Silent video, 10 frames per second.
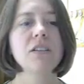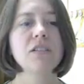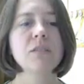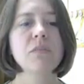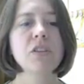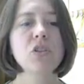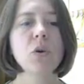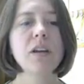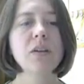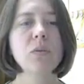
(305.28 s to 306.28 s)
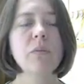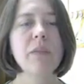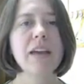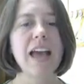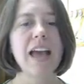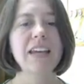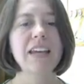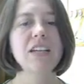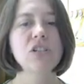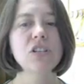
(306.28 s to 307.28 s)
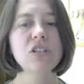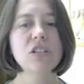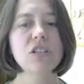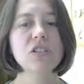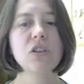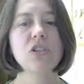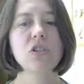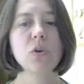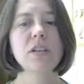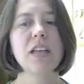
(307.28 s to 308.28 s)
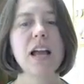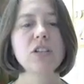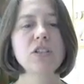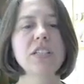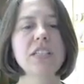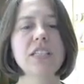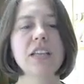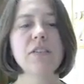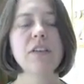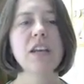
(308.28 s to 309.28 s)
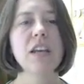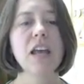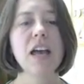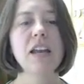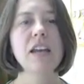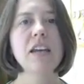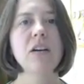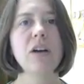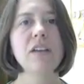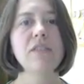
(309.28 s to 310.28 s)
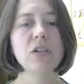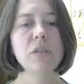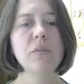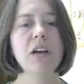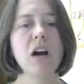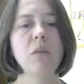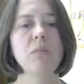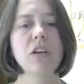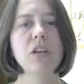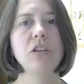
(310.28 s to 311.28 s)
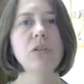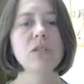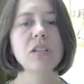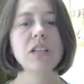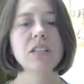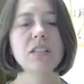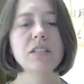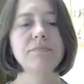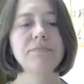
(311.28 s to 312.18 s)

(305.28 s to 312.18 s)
The joint will make adhesions, so the joints actually stiffen and eventually become useless.